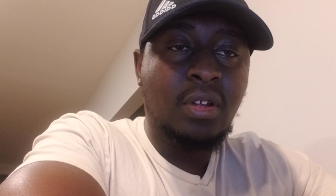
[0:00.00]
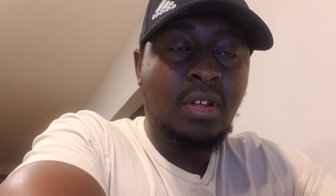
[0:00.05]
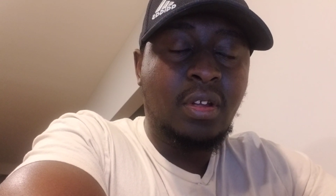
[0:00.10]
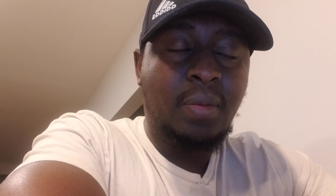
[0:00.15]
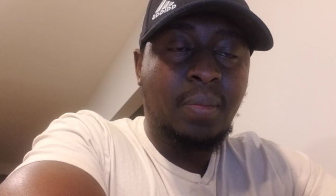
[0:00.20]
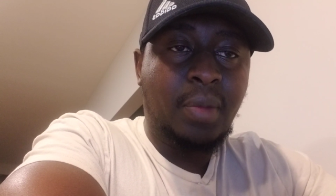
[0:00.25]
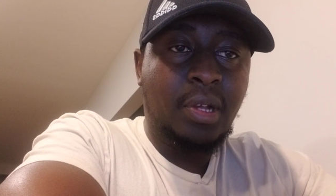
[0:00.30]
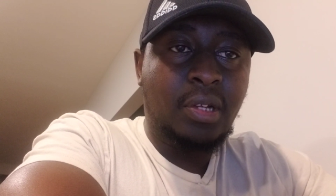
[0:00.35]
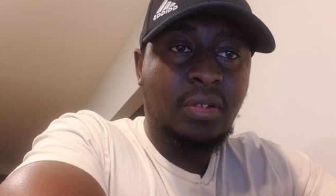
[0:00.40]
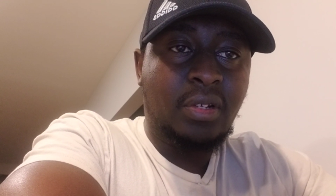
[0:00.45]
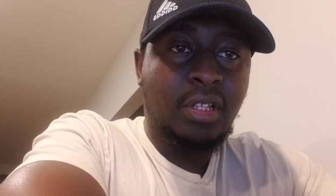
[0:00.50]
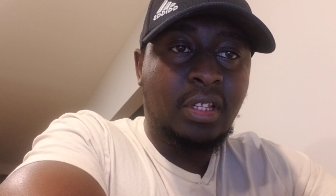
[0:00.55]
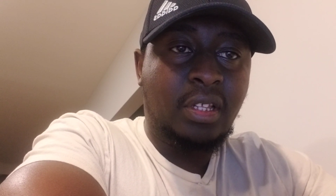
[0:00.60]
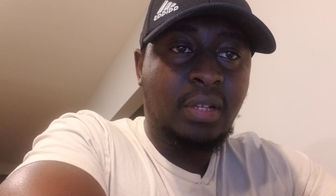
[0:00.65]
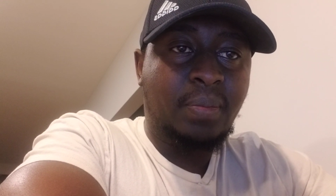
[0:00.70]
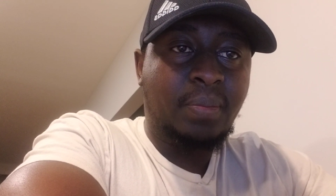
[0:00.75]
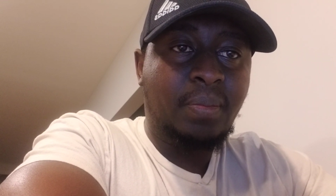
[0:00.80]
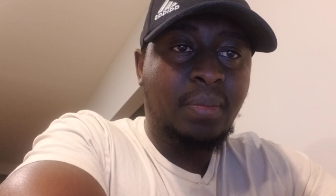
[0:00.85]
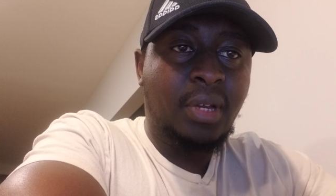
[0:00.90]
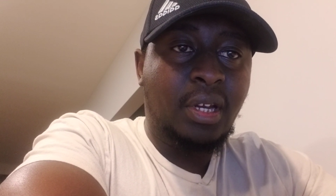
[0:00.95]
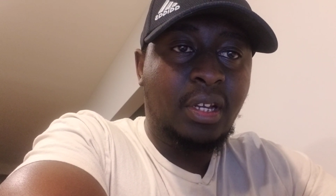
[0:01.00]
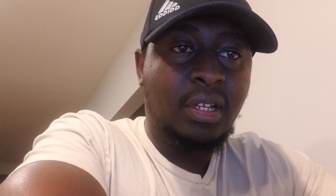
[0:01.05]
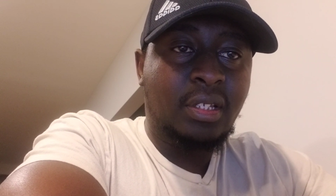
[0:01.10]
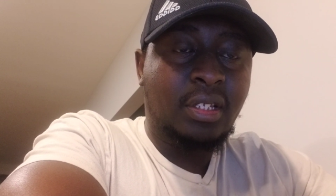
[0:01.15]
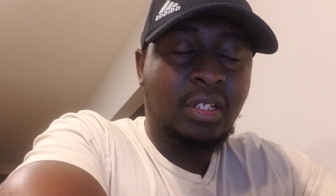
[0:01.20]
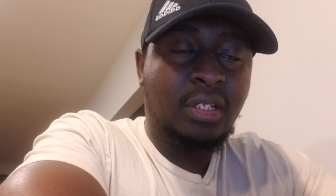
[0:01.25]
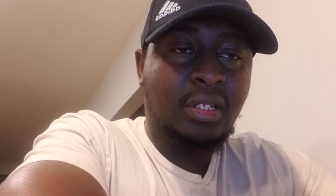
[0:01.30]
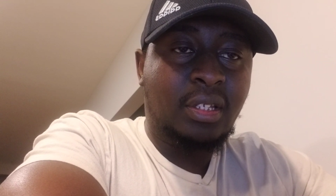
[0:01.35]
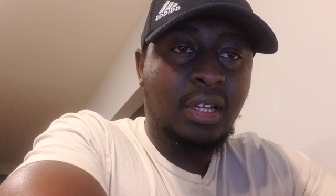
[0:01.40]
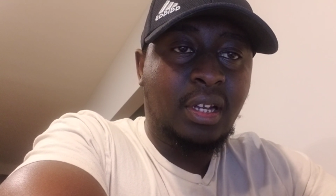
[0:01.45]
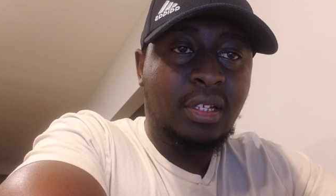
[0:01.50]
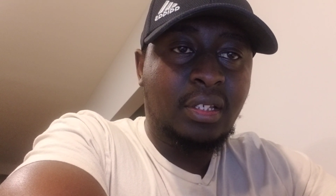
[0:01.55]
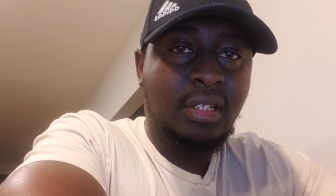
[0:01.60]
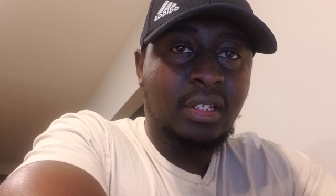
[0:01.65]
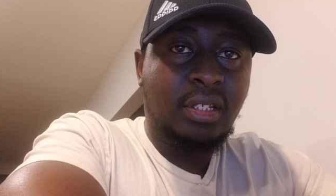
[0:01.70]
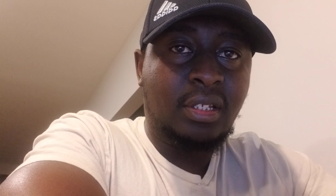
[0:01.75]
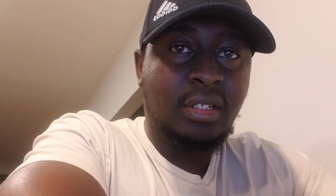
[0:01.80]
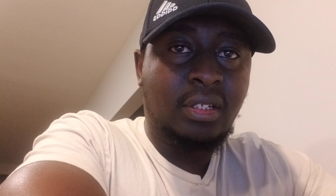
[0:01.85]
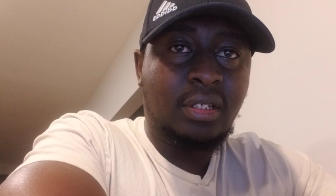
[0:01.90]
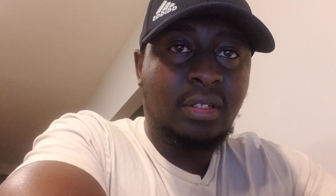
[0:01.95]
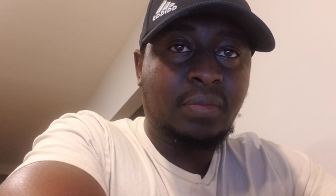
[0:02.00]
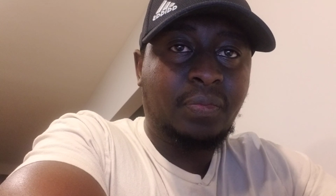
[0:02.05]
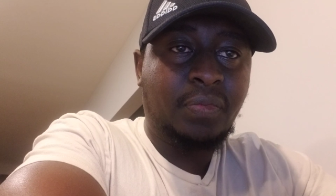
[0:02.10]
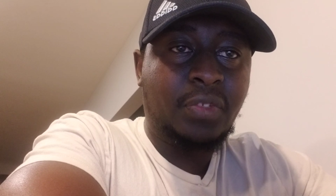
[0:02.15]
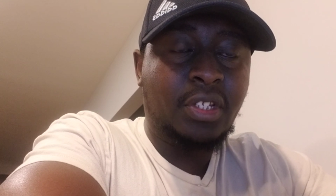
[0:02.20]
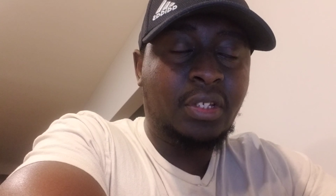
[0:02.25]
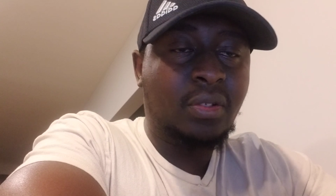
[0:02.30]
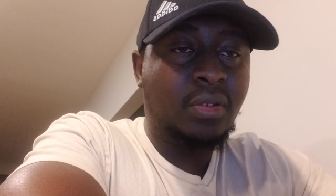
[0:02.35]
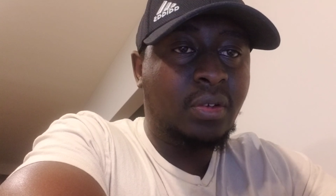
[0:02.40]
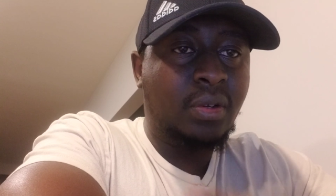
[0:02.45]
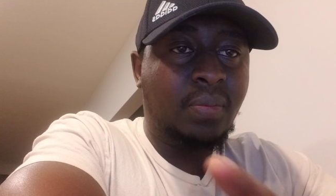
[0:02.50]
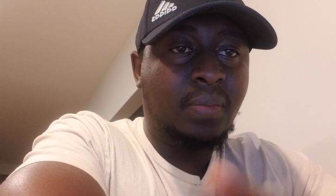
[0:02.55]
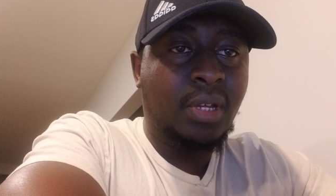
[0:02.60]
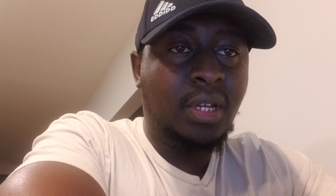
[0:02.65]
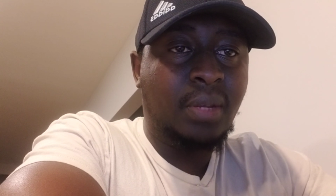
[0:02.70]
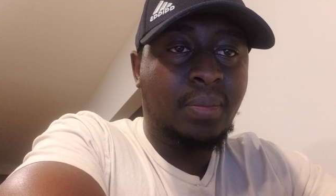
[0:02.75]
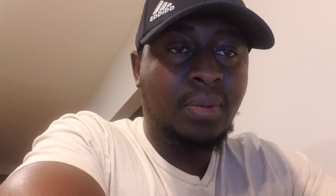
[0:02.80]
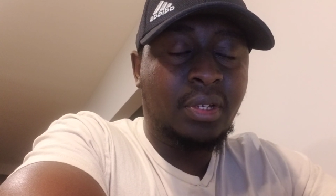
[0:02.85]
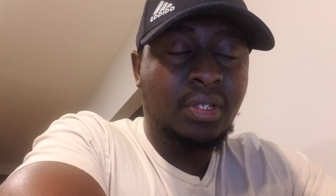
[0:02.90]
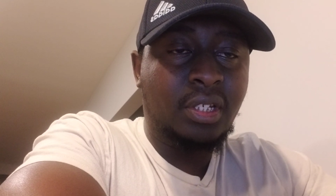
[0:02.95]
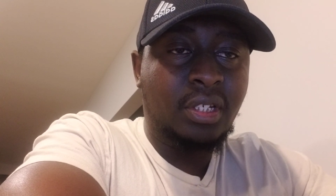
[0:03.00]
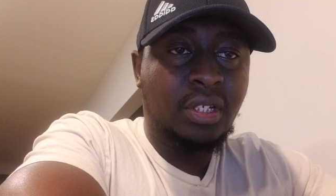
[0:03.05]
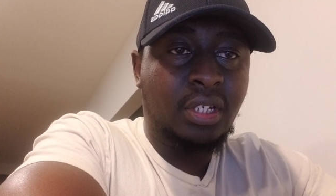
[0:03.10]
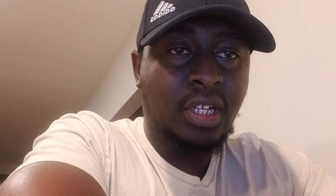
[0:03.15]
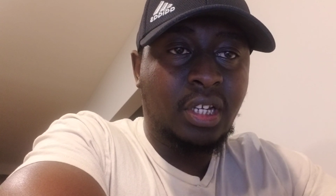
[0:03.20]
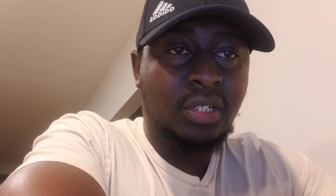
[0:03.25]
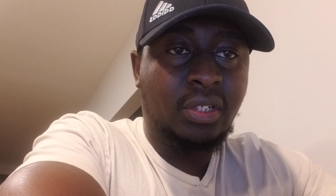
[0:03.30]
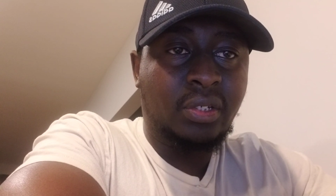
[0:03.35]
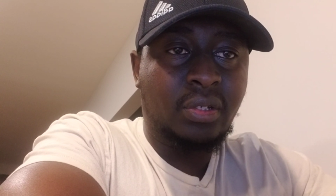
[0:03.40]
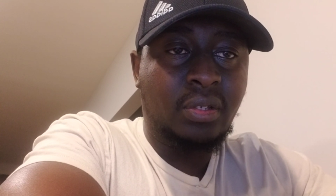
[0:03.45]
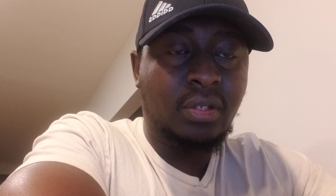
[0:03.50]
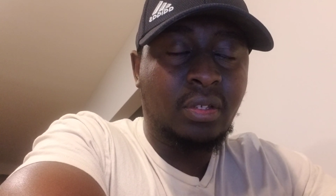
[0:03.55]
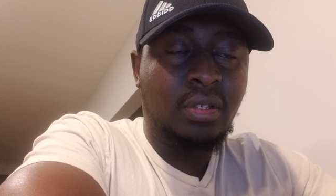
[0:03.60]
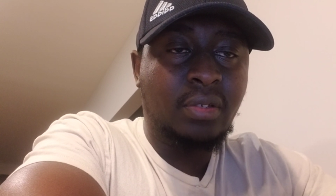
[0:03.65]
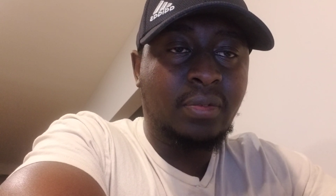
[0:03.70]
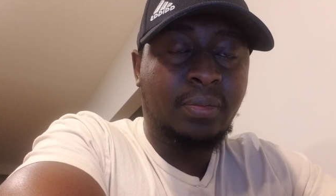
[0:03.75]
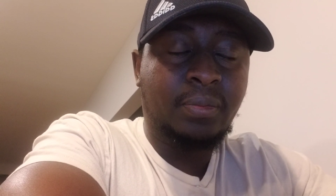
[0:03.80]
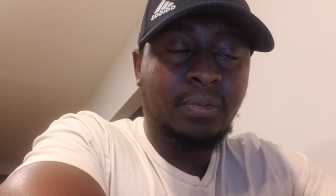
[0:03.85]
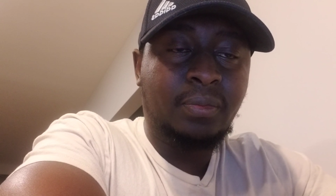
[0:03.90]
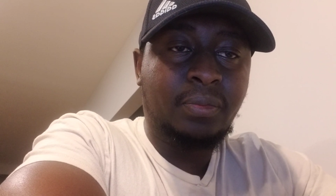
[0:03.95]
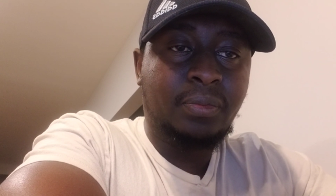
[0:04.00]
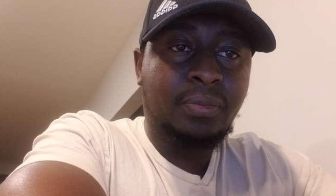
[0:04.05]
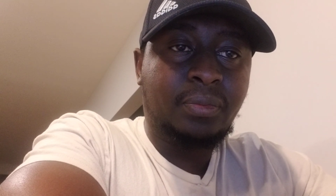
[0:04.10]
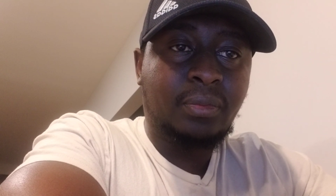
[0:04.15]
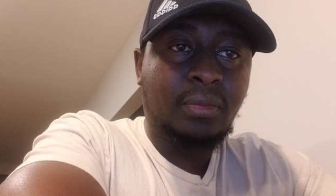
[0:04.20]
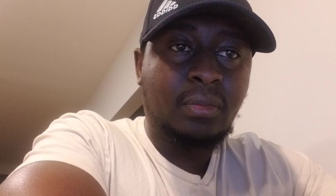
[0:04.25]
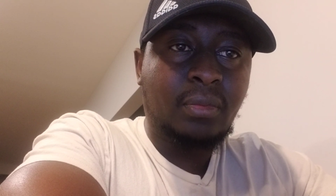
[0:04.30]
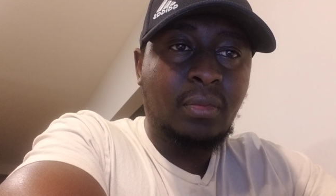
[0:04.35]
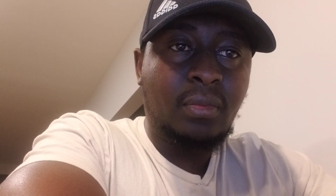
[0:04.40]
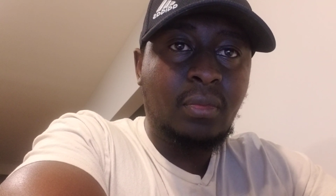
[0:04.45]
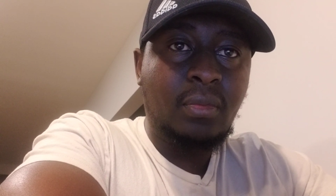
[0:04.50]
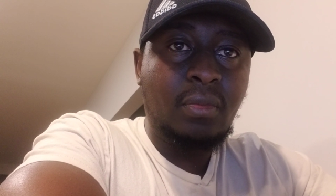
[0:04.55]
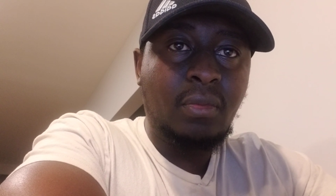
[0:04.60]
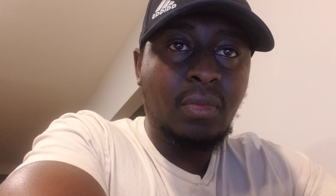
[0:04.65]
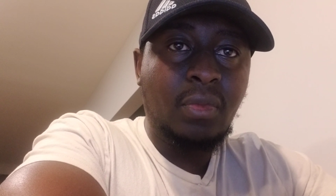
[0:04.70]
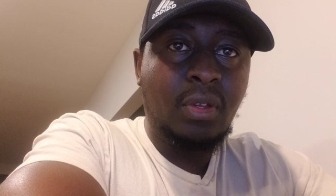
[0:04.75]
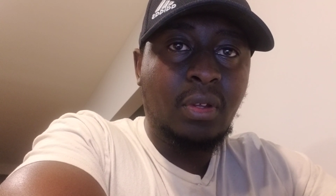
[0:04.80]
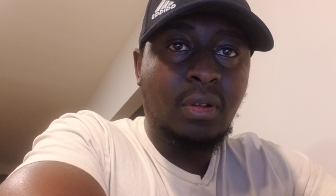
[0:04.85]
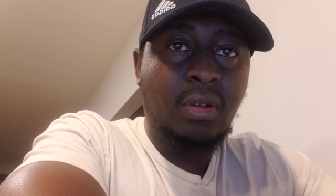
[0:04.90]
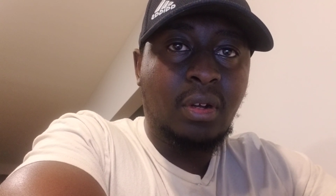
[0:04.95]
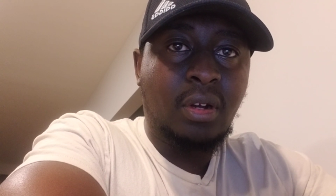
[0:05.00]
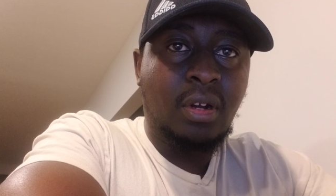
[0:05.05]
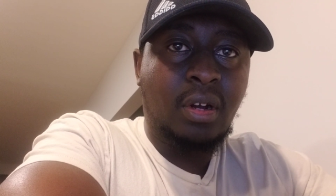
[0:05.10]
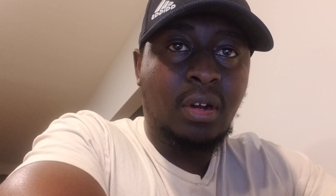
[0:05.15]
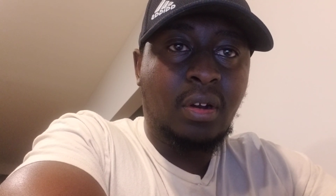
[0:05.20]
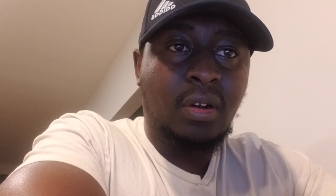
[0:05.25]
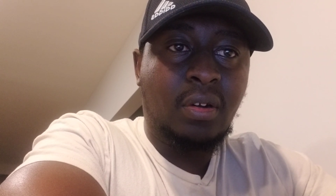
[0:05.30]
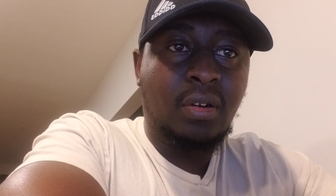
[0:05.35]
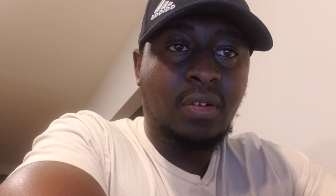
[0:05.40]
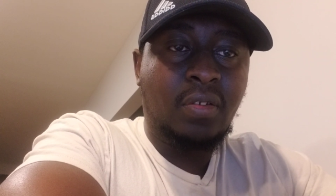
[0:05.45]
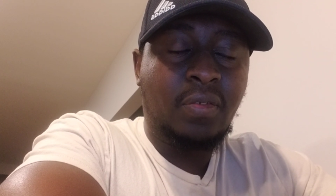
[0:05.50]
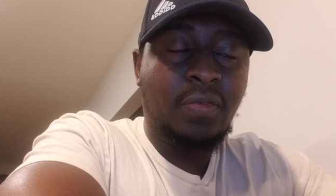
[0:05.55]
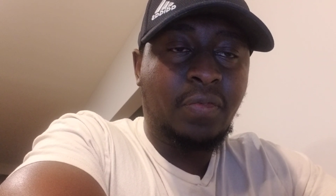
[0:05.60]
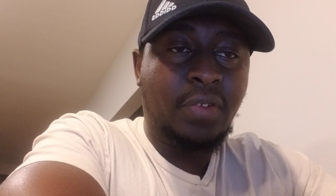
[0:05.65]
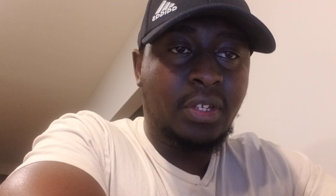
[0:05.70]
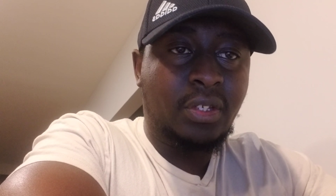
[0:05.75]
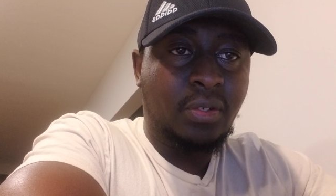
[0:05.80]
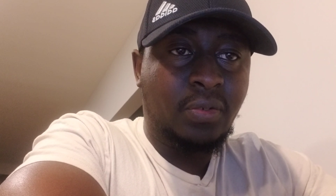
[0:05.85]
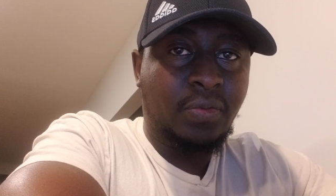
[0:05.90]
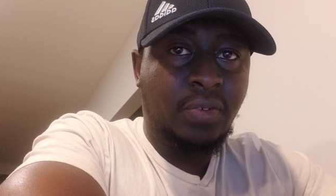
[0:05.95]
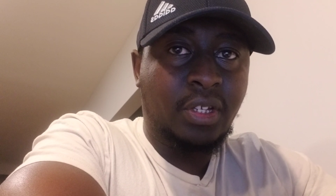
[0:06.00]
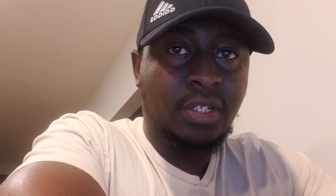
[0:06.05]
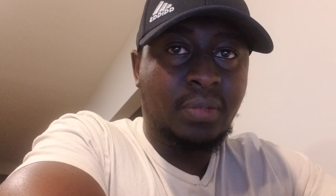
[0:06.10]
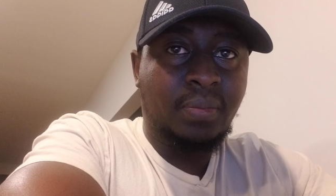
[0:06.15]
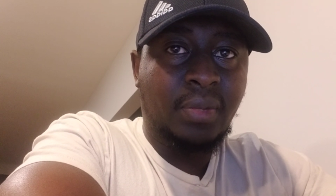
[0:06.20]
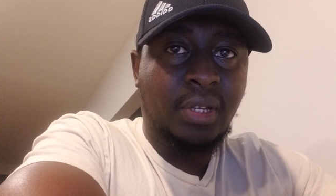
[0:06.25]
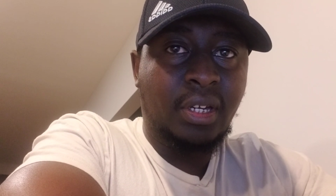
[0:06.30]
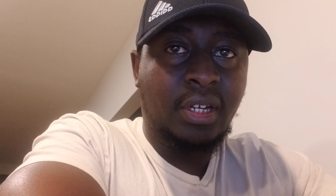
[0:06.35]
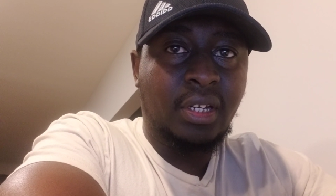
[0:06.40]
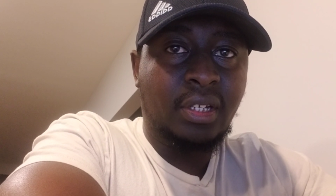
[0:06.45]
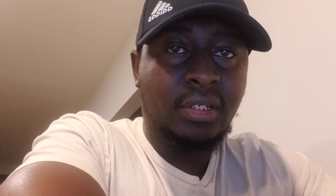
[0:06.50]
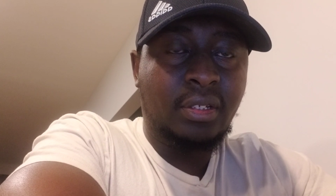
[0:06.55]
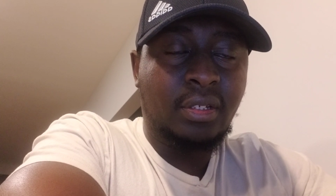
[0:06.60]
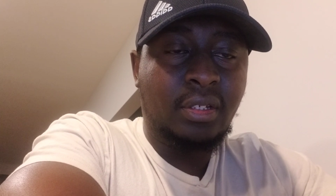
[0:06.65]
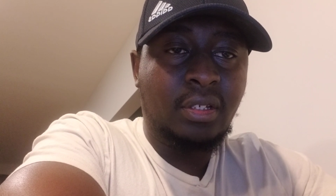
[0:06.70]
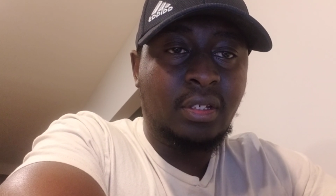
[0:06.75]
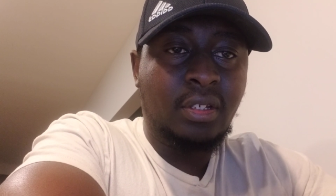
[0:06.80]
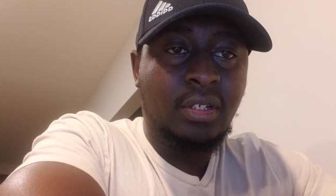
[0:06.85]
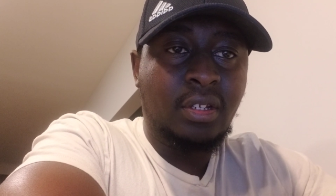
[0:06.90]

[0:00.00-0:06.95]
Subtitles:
make sure the meeting is a success. This could be presentations or face-to-face meetings.